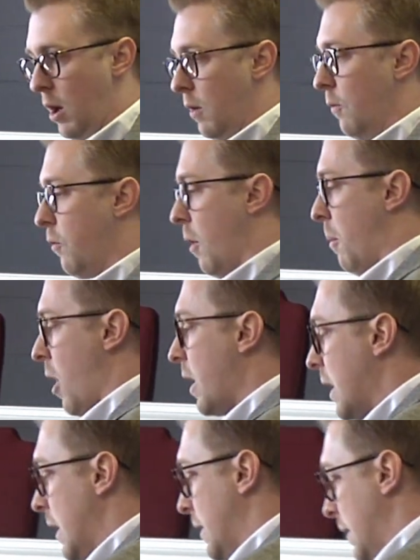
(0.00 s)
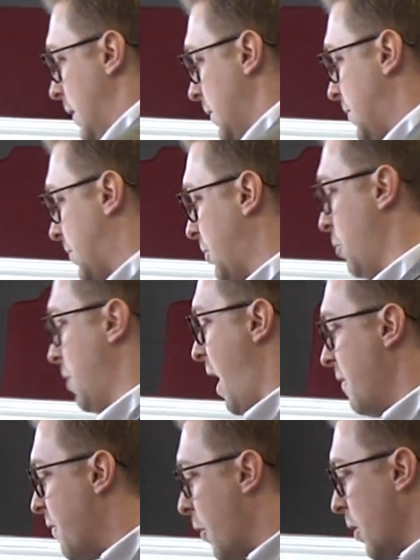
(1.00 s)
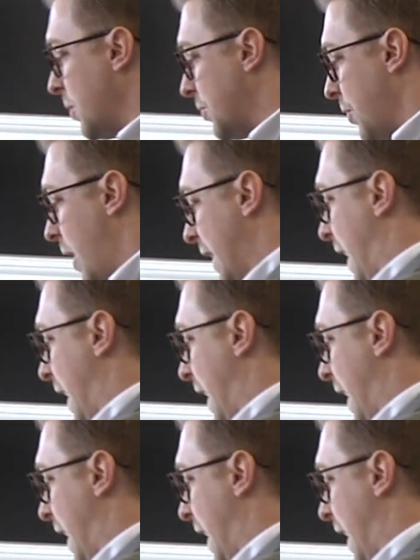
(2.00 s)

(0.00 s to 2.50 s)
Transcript: For a market that is so diverse like